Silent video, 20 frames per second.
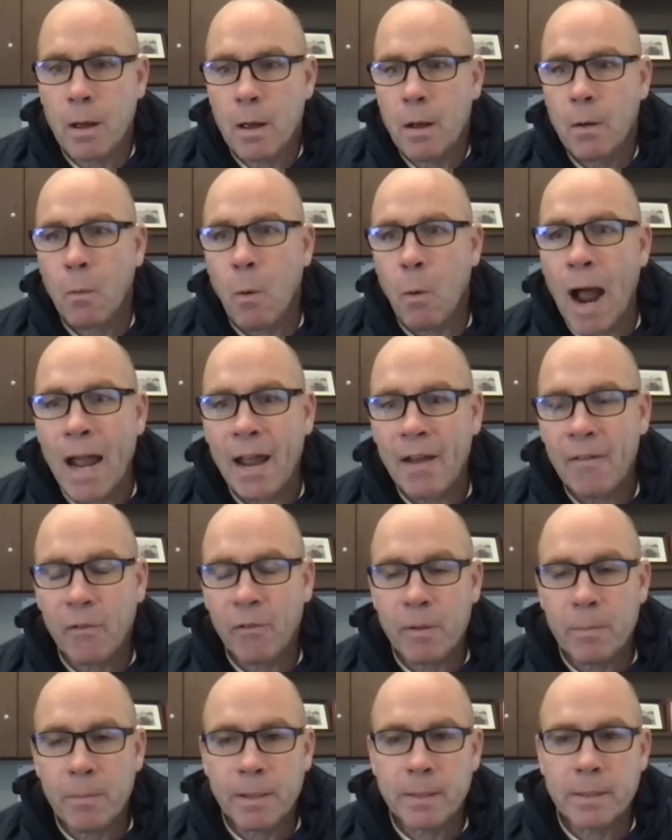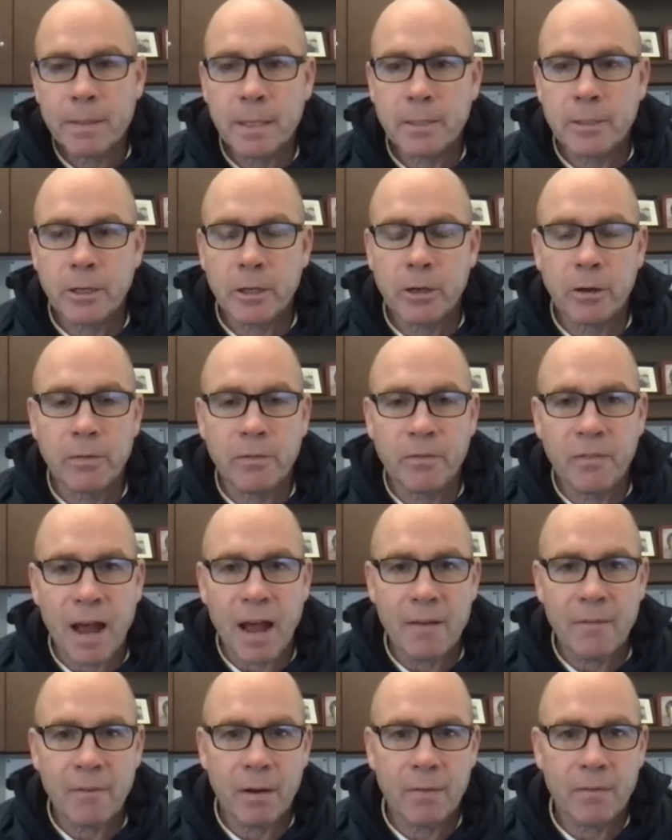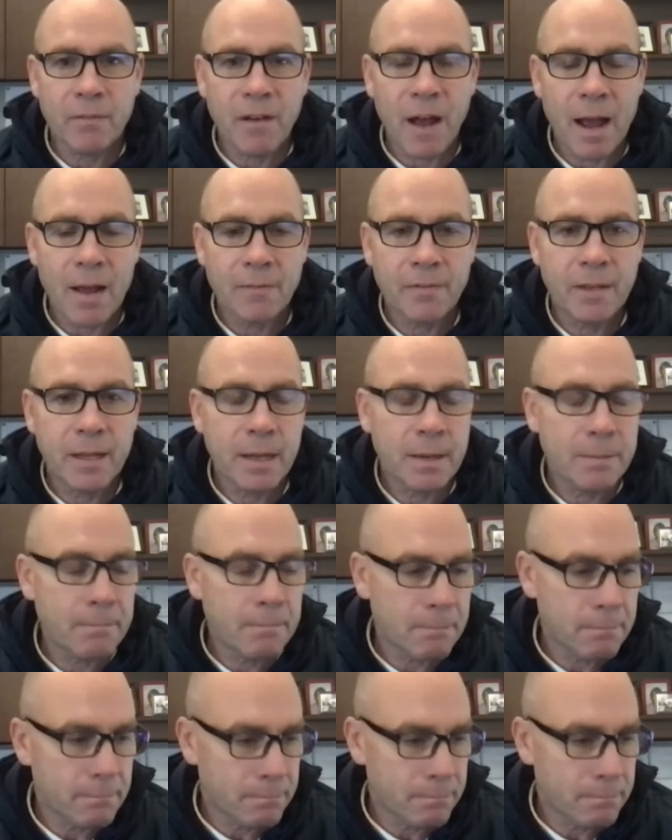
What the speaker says: why have we been such a good 5-on-5 team?